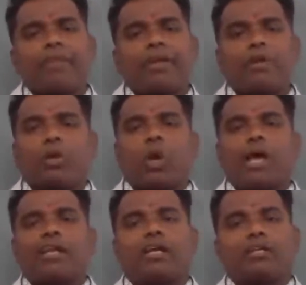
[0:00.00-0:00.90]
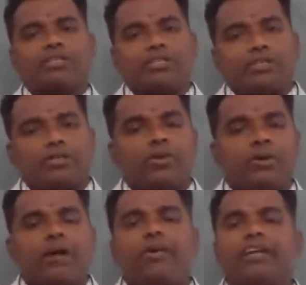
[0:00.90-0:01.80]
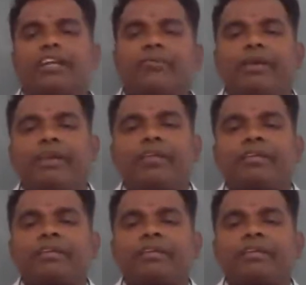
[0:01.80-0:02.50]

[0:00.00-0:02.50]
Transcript: endocrinology. So, come on, tell me.